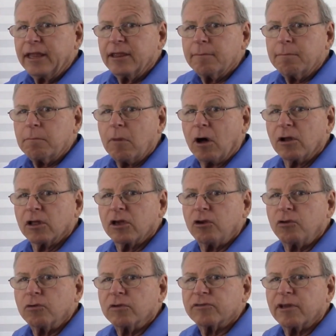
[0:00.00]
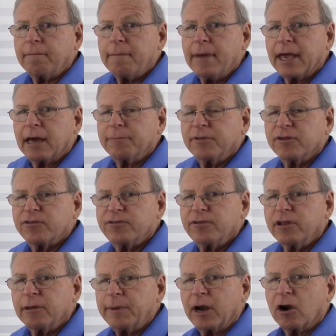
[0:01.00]
in the molecules that make up this
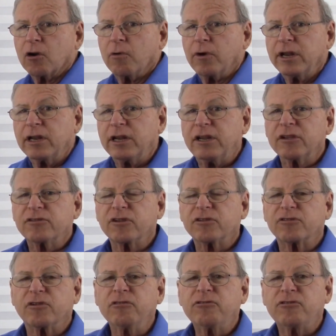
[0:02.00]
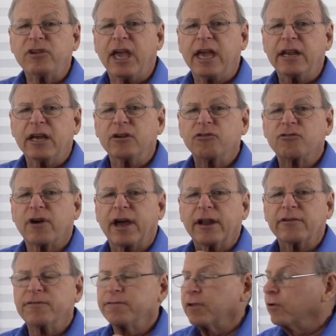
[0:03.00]
filament are going to disassociate and
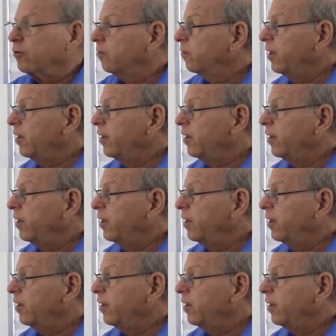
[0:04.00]
try to float